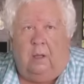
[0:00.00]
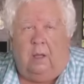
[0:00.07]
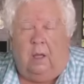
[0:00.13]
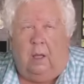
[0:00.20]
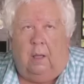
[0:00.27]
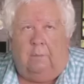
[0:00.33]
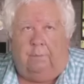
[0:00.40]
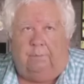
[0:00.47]

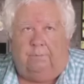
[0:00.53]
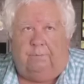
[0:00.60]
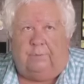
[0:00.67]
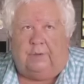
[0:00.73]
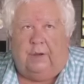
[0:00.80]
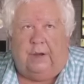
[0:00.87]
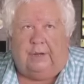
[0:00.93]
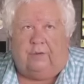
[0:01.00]

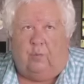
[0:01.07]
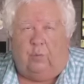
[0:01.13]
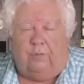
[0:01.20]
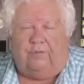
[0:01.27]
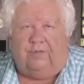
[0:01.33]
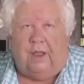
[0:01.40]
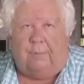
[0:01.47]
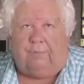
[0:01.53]
connector
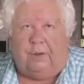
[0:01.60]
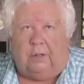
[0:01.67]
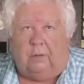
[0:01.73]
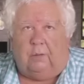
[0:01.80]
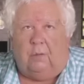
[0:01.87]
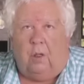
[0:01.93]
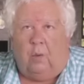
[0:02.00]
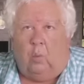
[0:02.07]

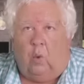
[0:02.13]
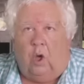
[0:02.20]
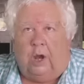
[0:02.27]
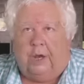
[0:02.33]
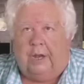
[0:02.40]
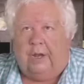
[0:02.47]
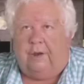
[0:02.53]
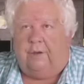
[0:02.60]
receptacle on
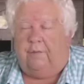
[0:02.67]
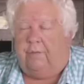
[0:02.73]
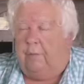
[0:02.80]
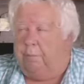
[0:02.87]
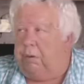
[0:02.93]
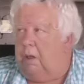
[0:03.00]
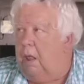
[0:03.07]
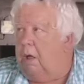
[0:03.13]
one end and the
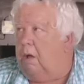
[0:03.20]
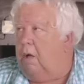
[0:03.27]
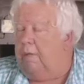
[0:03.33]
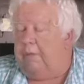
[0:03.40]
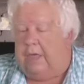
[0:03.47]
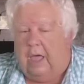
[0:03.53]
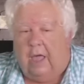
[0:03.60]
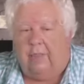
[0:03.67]
plug
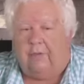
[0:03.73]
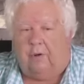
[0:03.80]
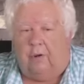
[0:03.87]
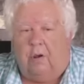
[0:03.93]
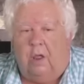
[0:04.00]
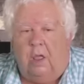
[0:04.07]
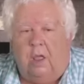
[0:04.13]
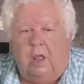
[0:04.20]
on the
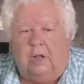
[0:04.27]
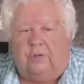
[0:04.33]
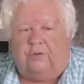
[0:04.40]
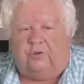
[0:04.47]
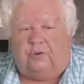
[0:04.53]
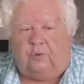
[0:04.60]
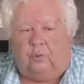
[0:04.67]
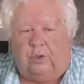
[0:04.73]
other
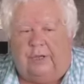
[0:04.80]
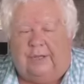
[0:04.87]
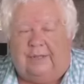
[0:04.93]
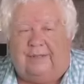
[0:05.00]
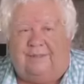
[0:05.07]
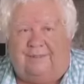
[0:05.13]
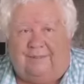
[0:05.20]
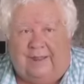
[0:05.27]
to
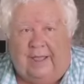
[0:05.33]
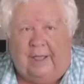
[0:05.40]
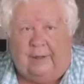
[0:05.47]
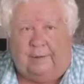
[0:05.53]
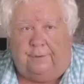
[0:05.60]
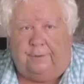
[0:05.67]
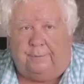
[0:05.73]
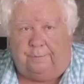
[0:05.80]

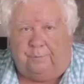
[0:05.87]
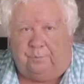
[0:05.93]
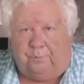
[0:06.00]
extend